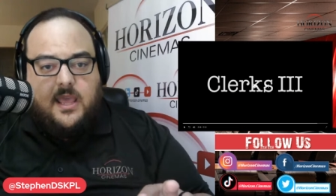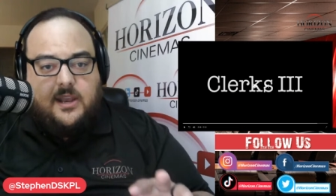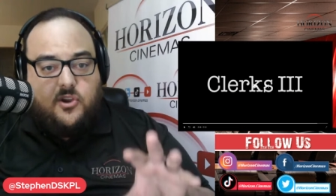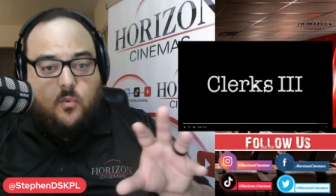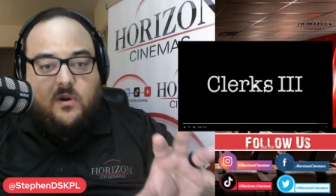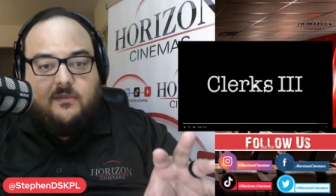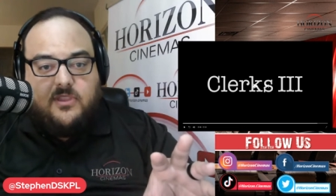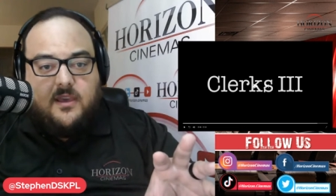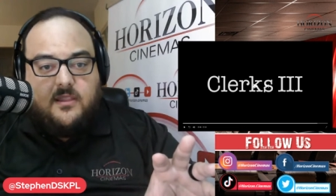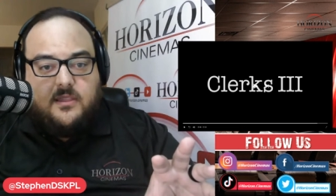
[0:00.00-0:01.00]
and you're one of
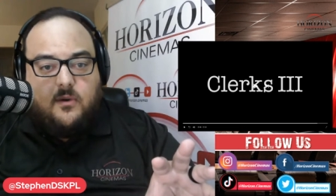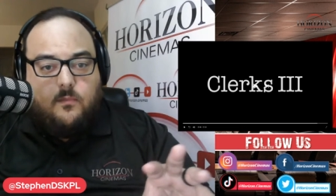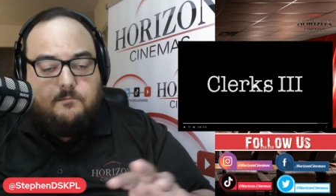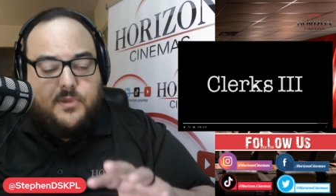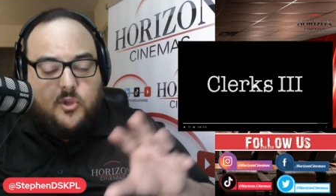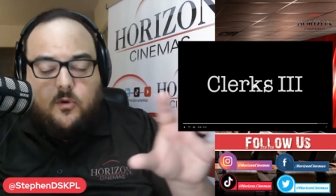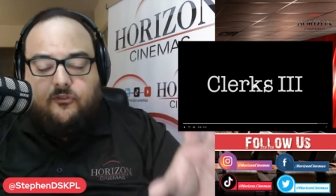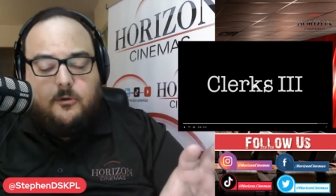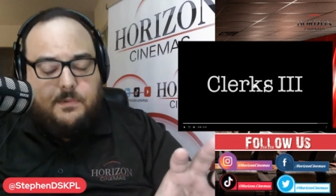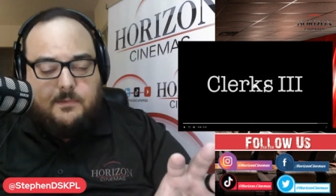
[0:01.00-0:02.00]
the the
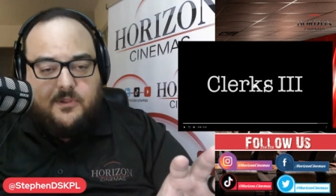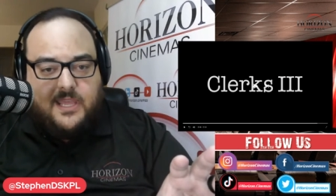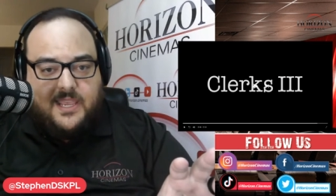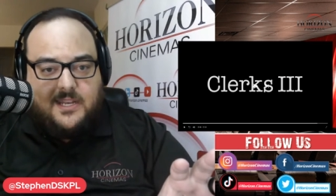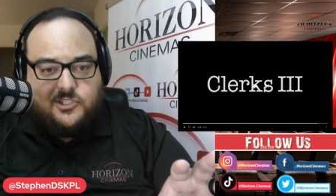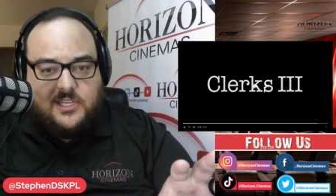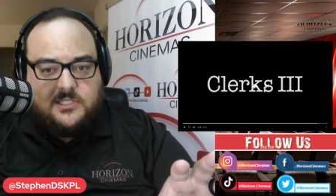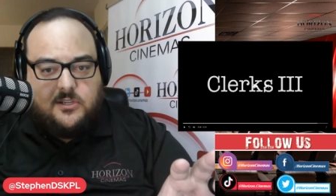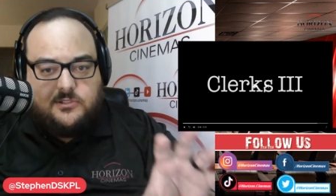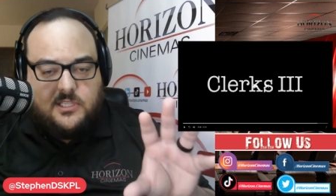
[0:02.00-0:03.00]
beautiful people that get a
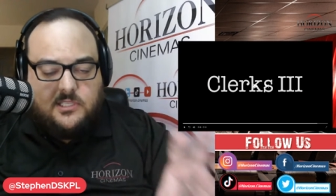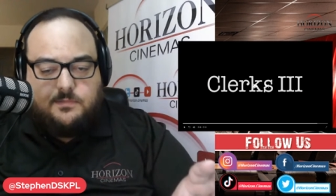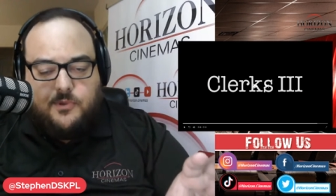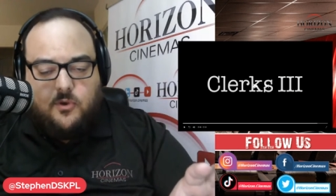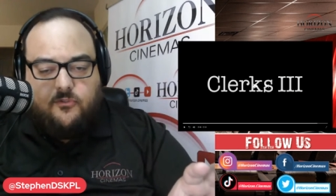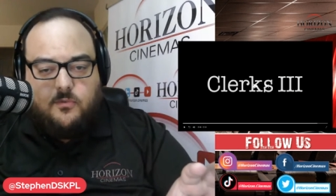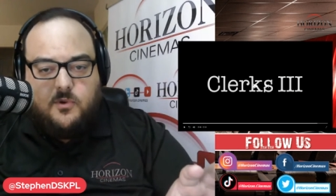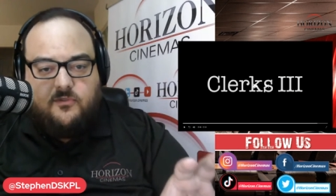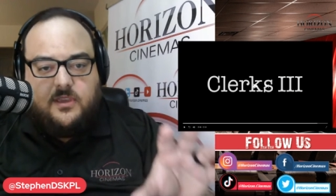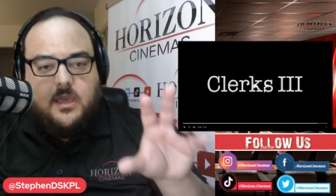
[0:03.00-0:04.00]
chance to go see this beautiful
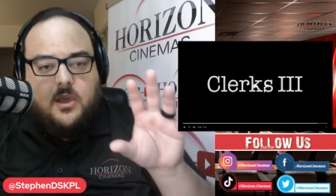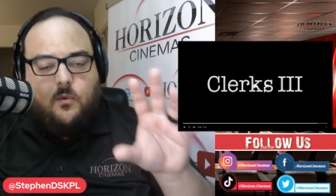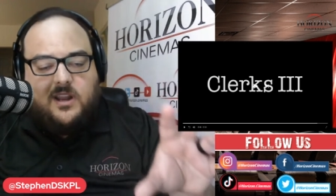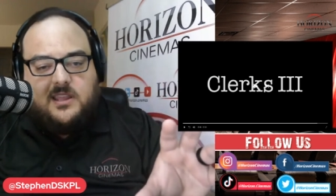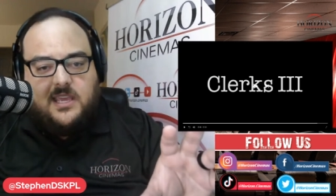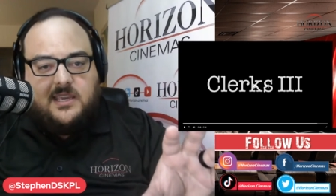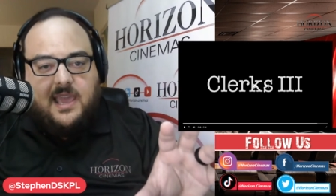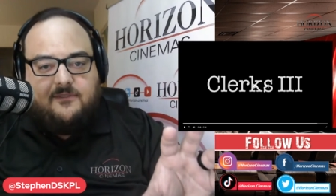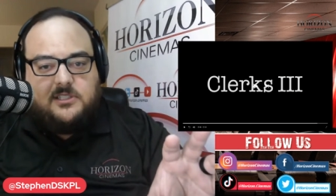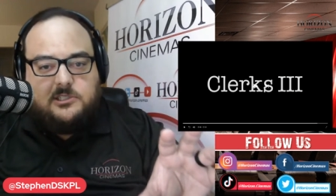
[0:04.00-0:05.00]
movie. Want to thank
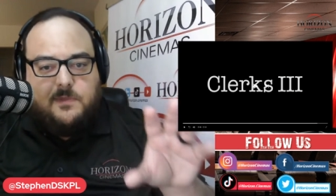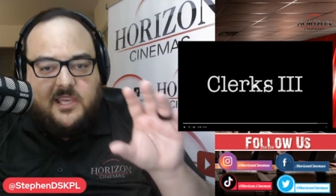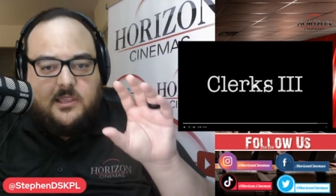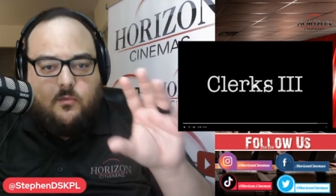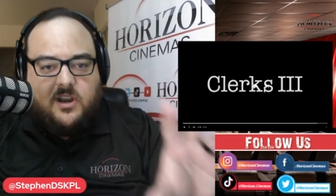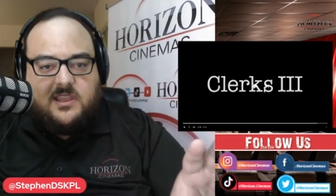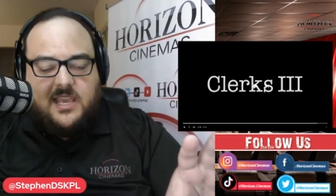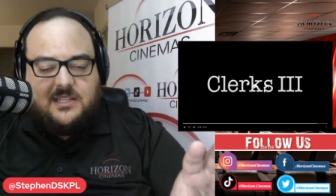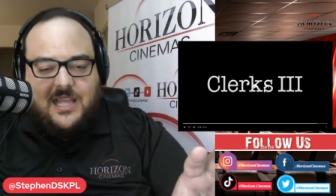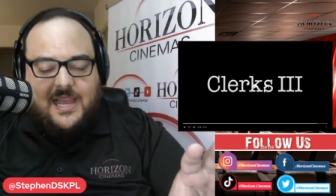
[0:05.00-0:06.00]
Kevin Smith. I want to
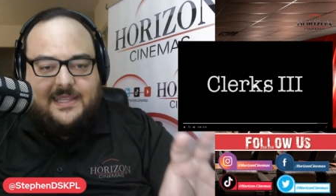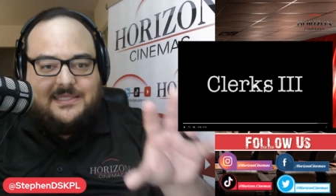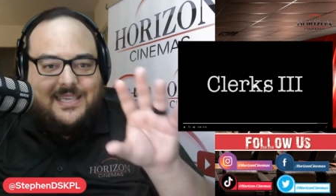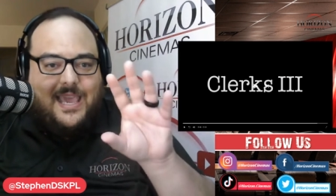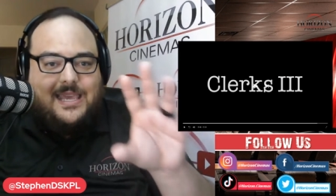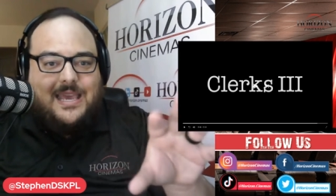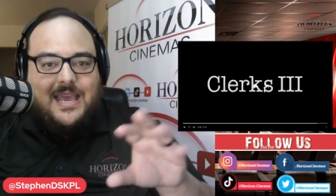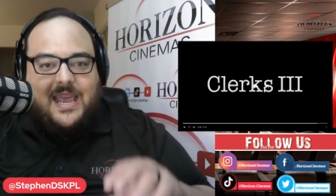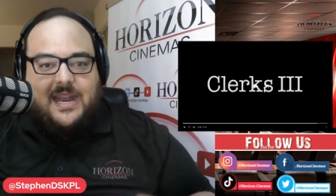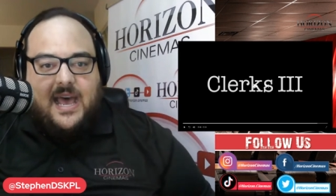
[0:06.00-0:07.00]
thank Lionsgate
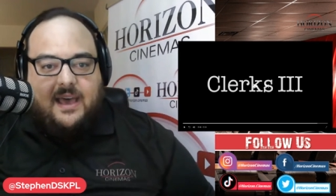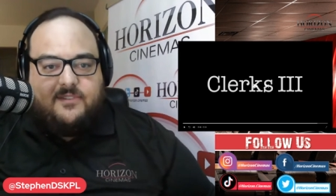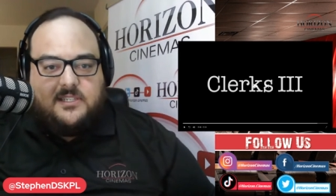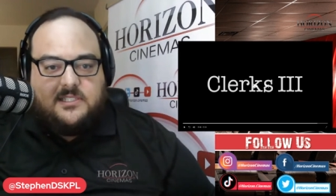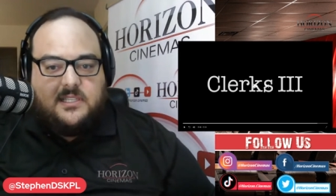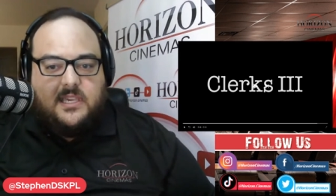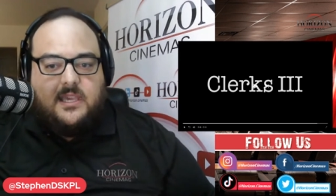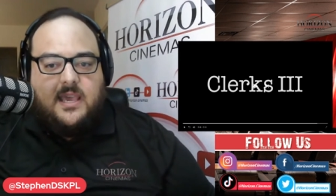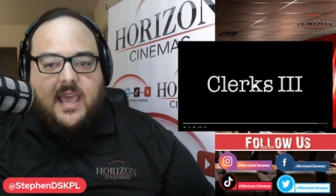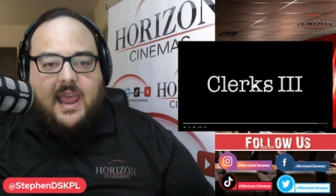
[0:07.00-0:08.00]
and
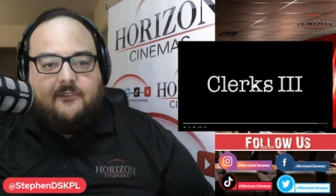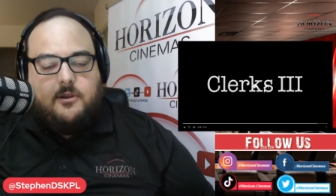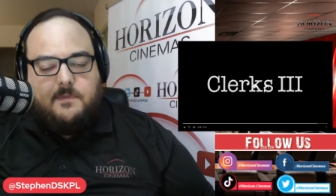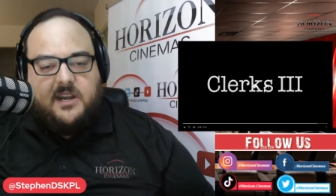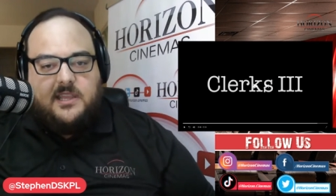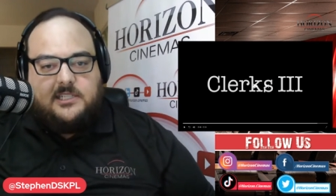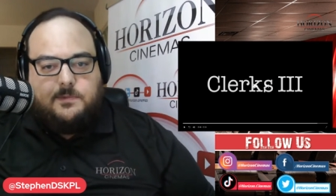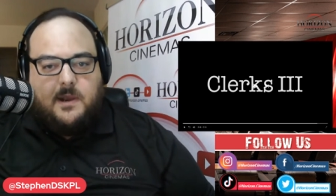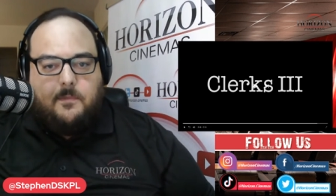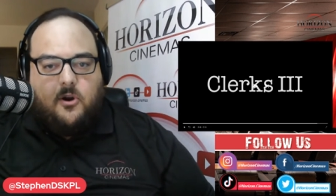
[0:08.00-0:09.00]
obviously everybody that's
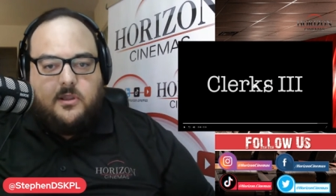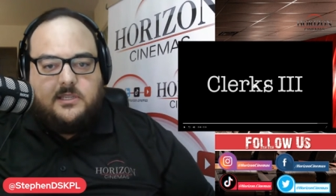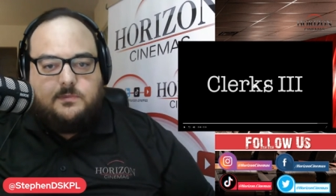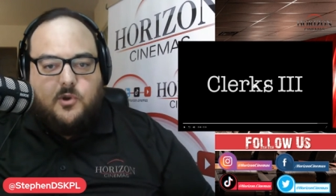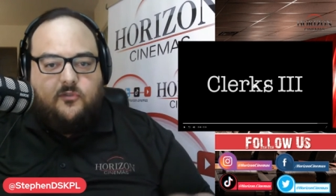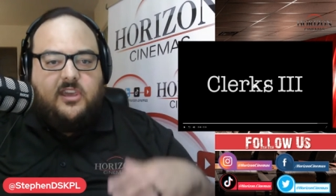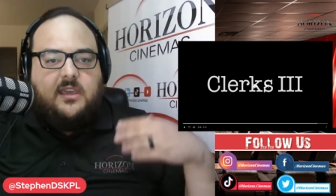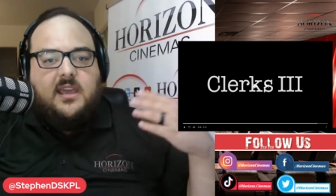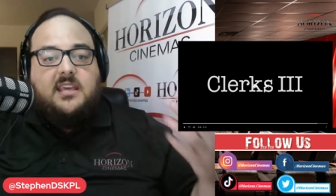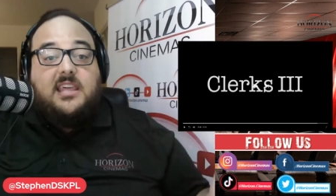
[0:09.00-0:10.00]
been a part of this
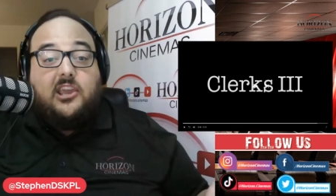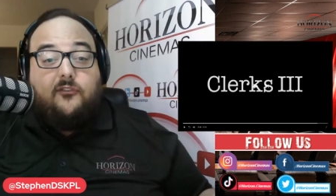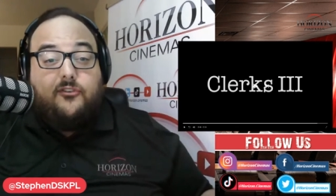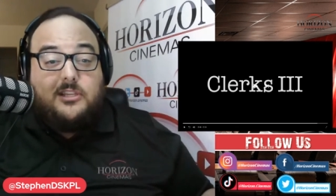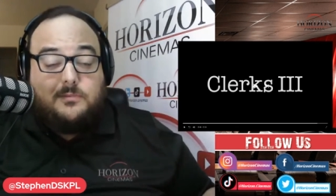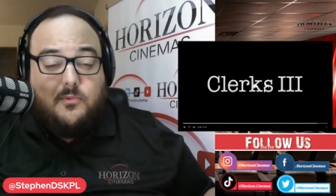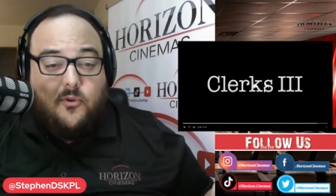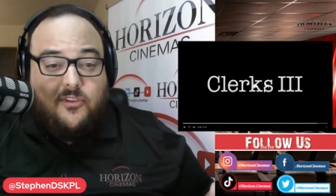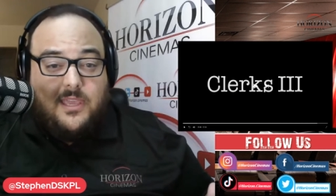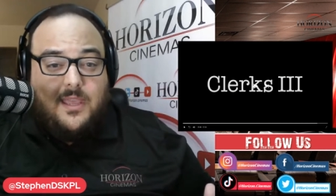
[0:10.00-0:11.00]
movie. Thank you for this
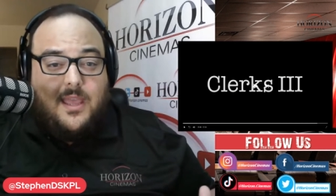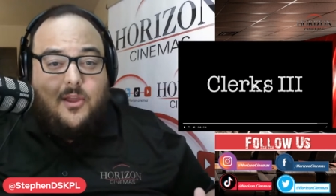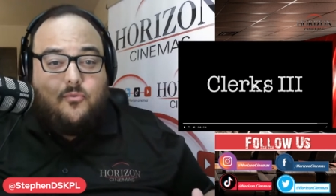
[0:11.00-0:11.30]
movie